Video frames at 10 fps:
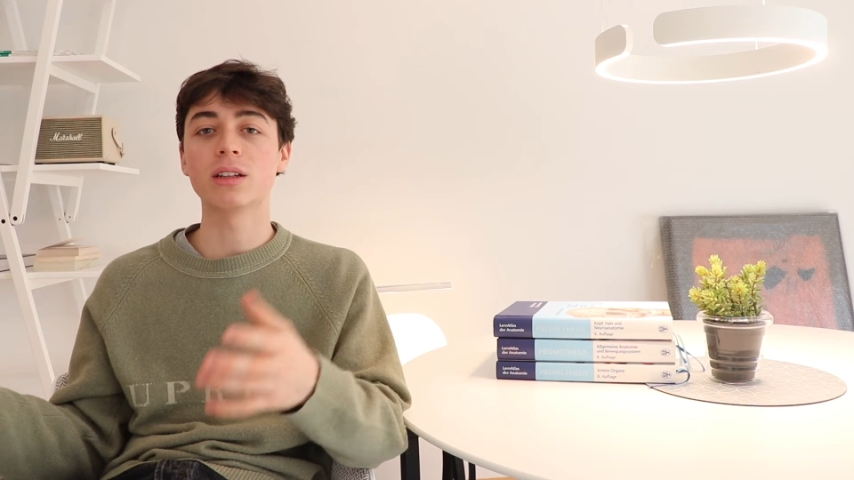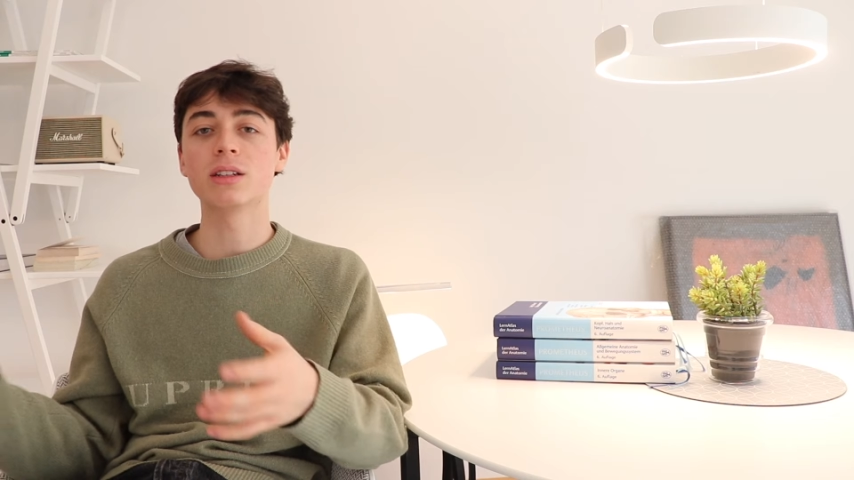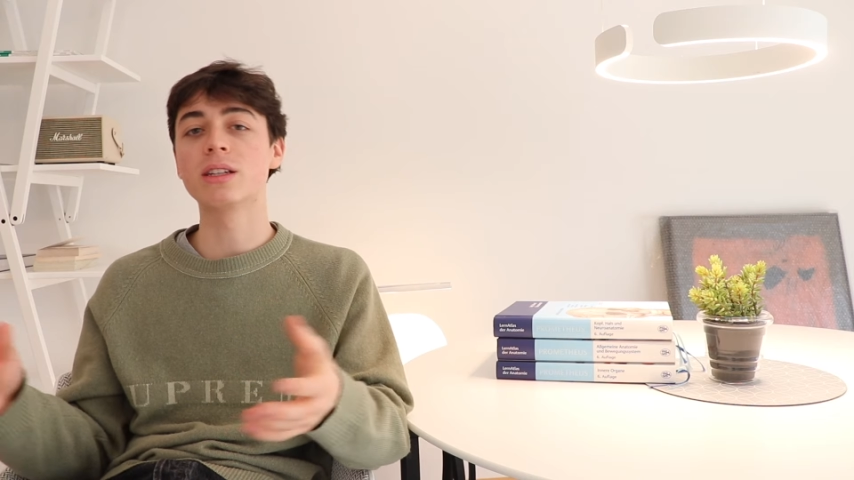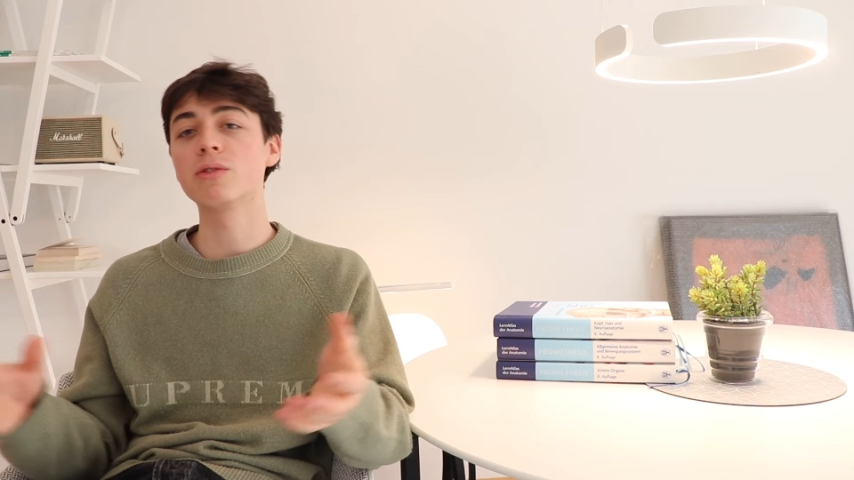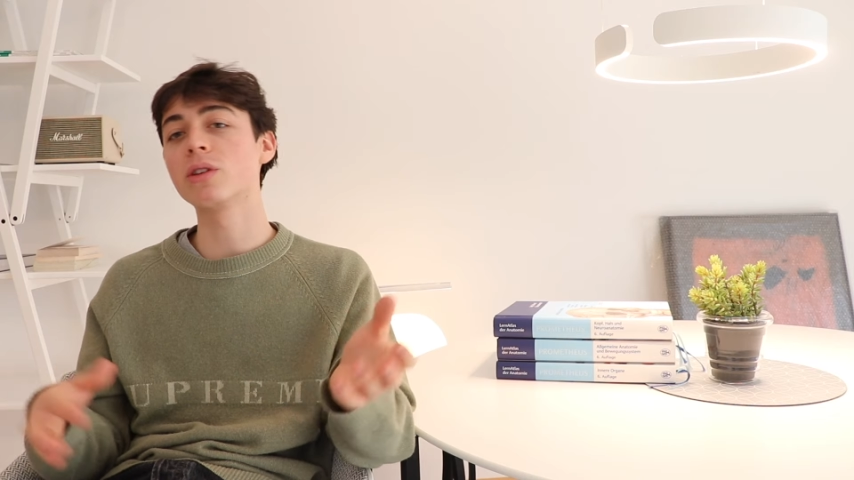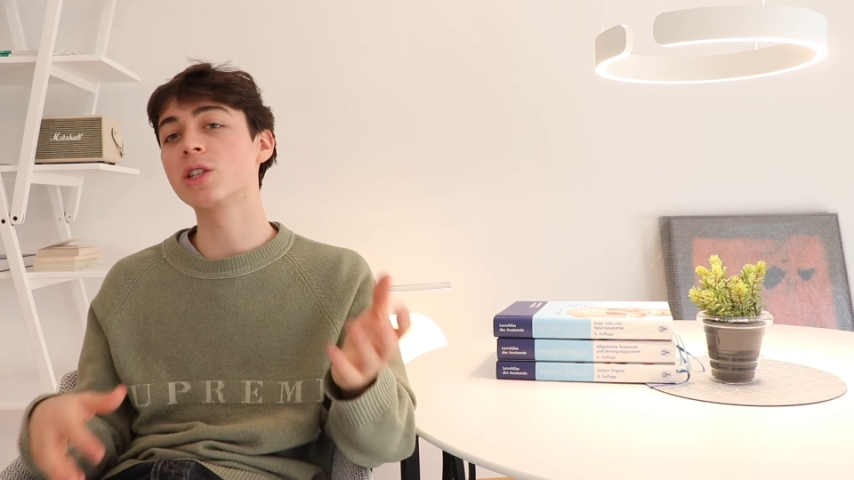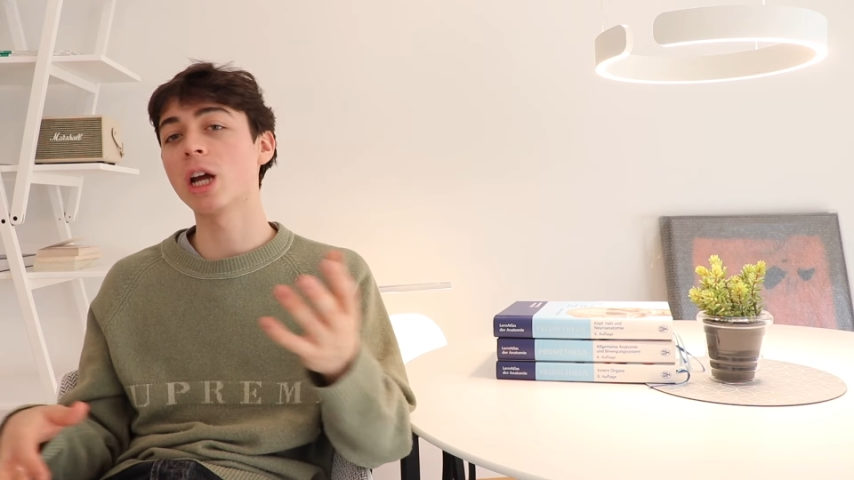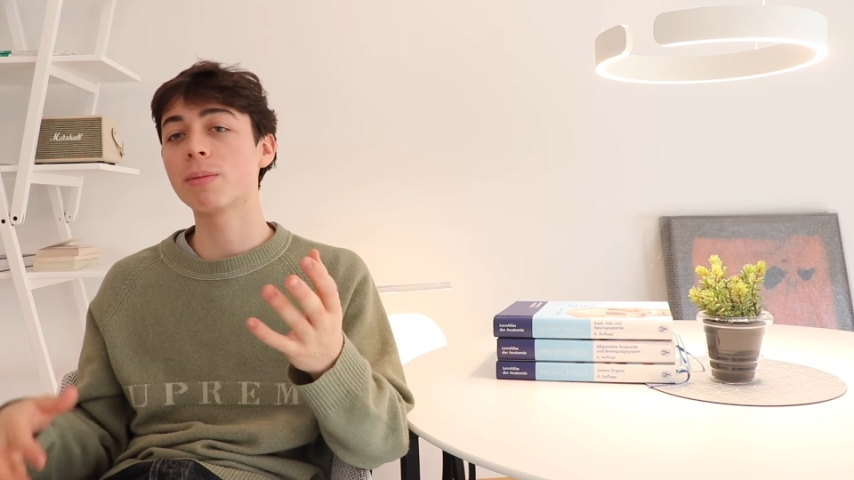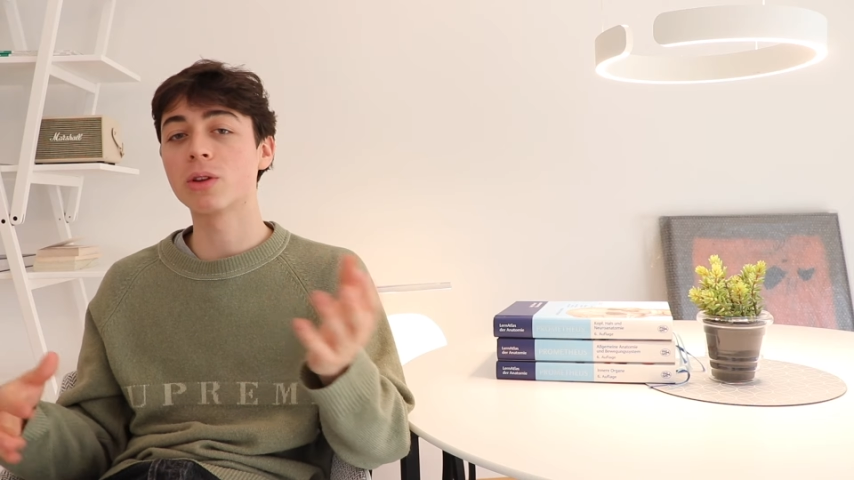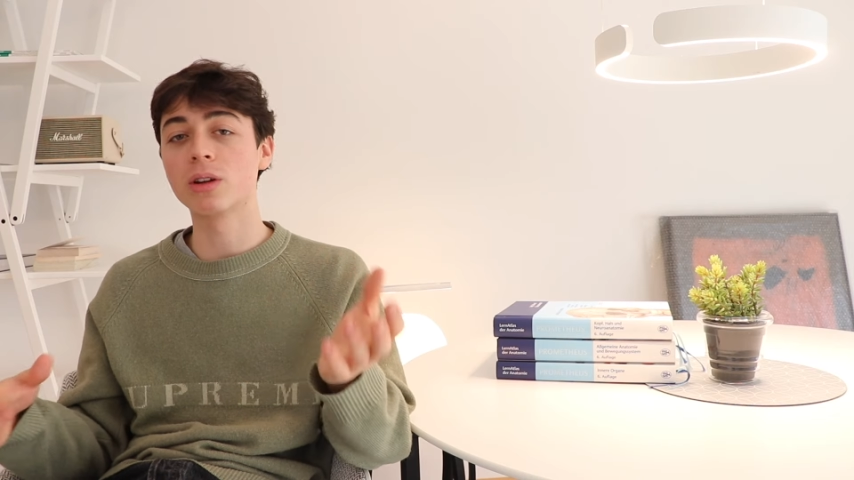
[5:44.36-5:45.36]
at a different
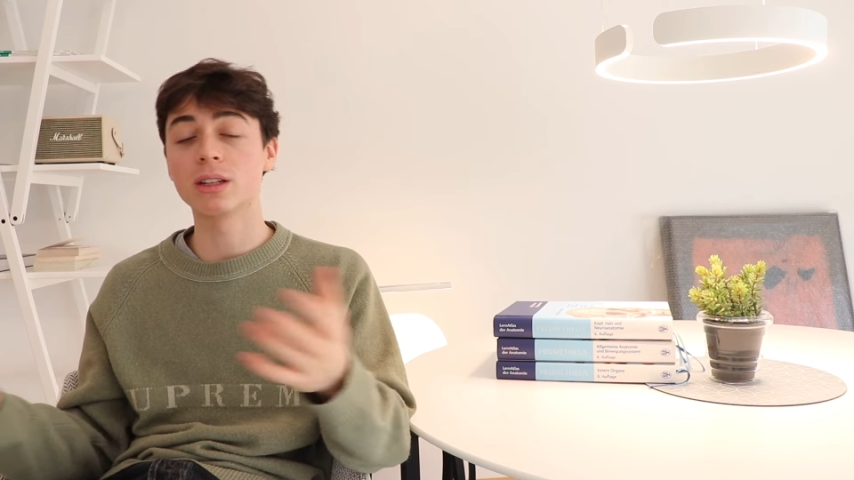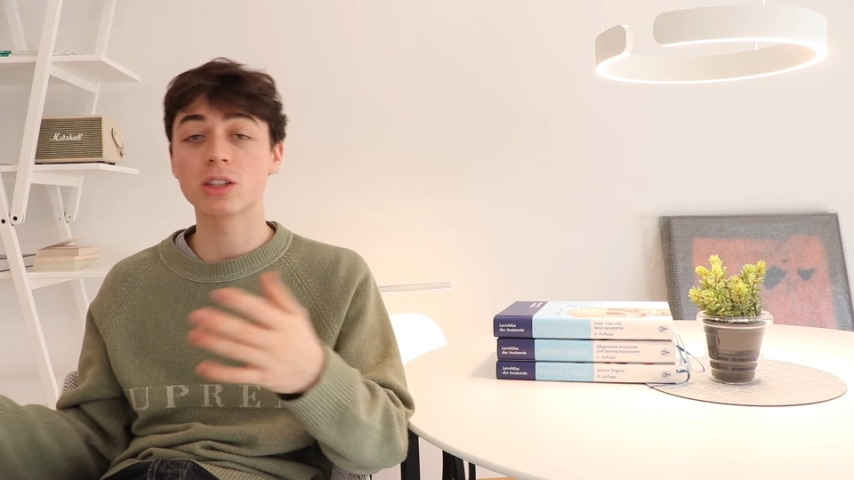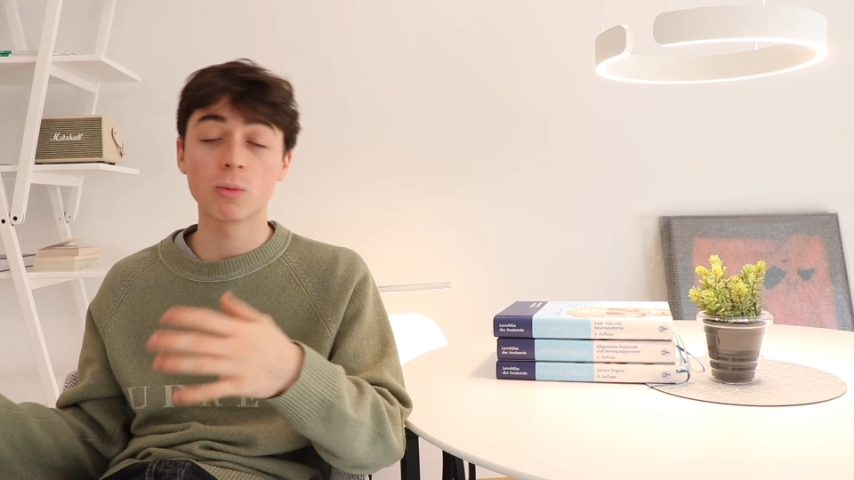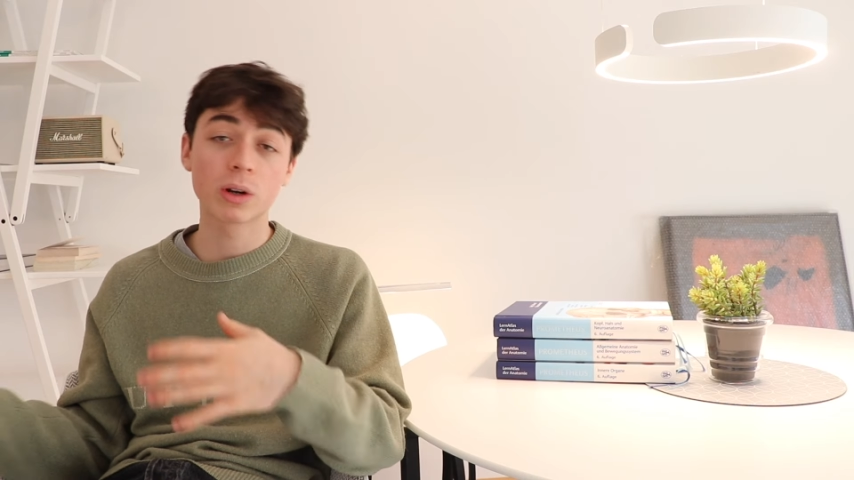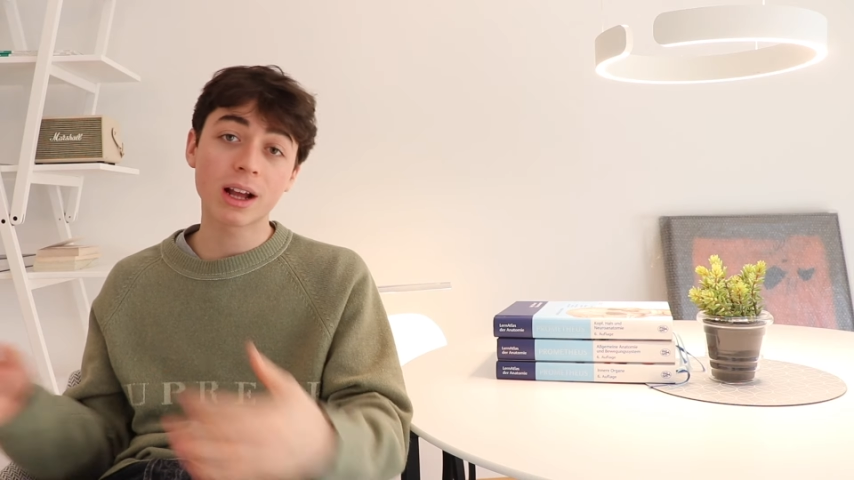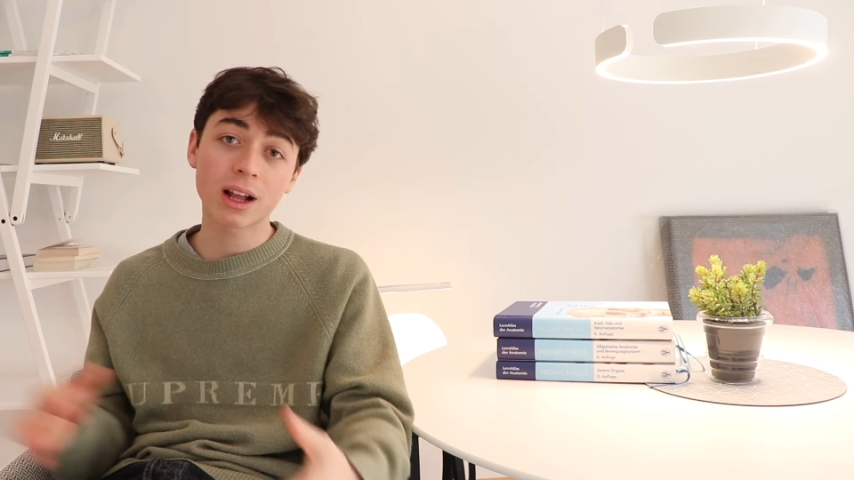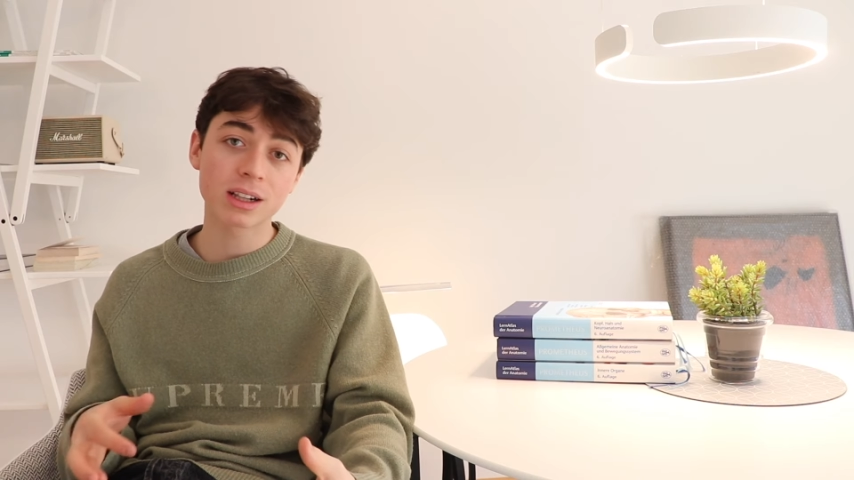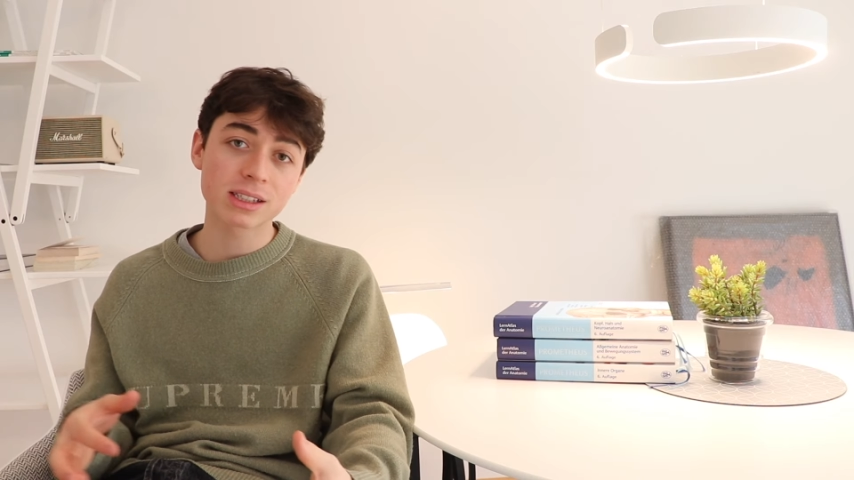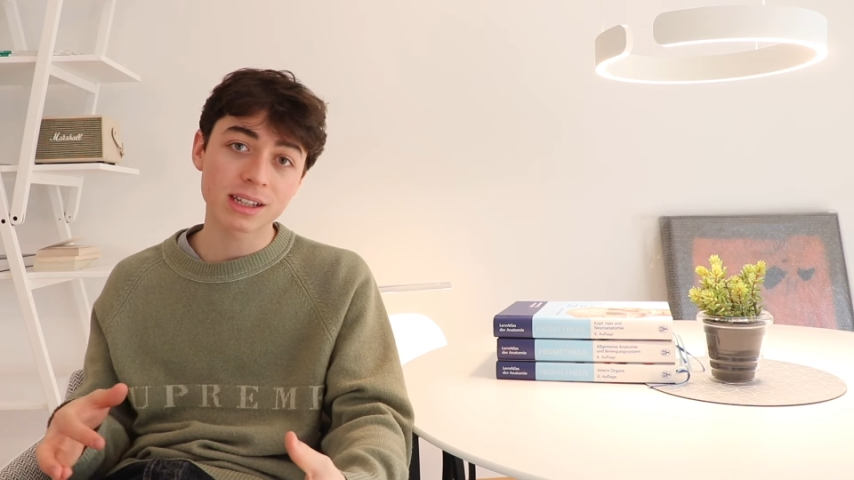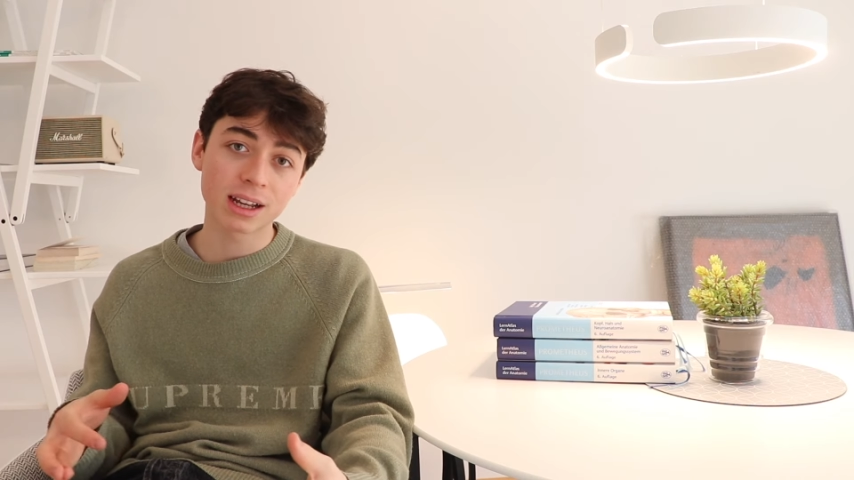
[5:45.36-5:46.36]
chapter than someone
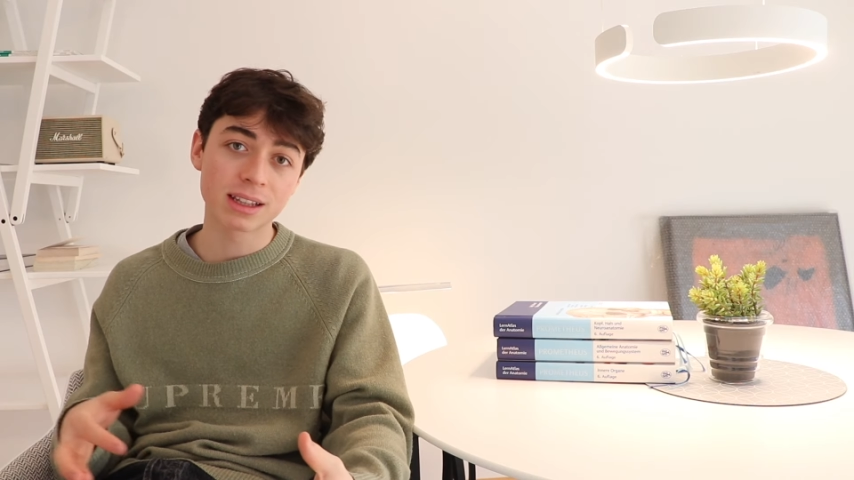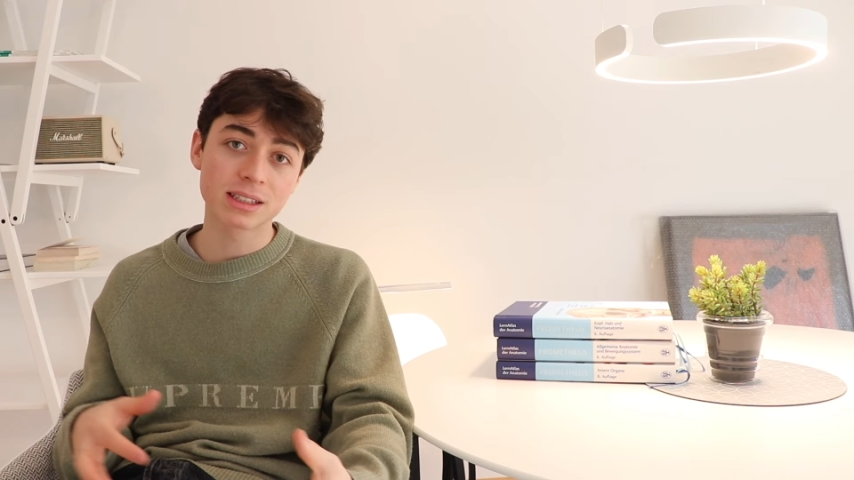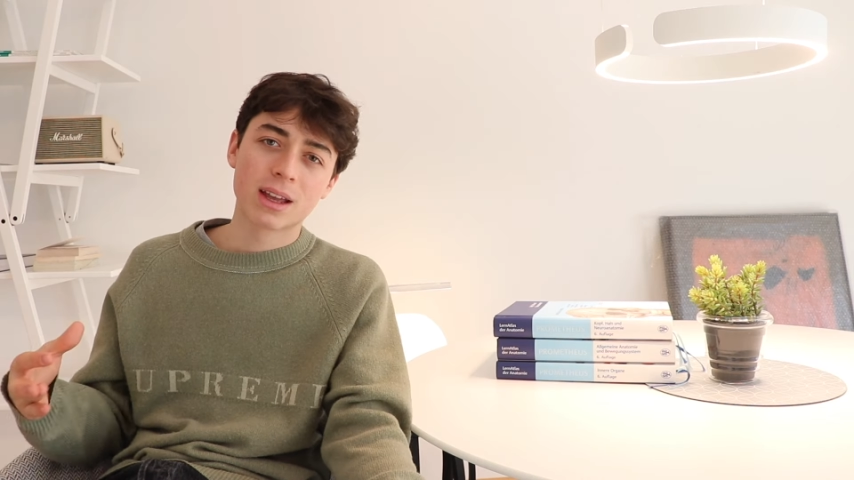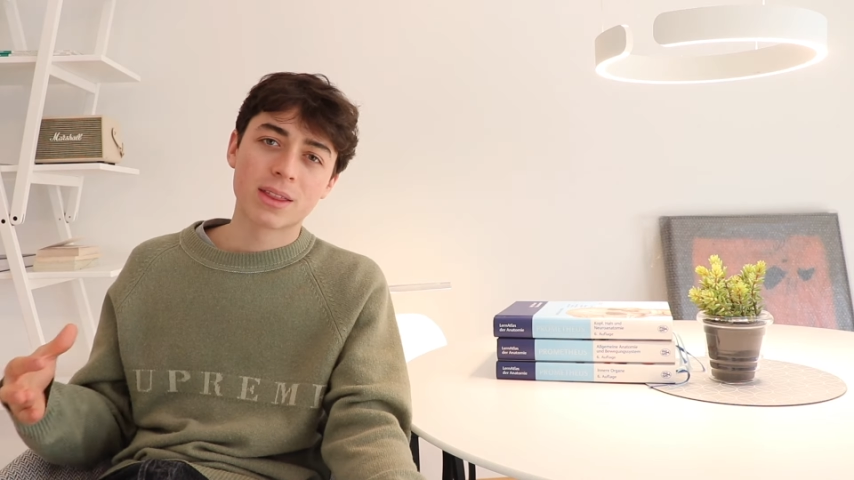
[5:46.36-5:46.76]
else and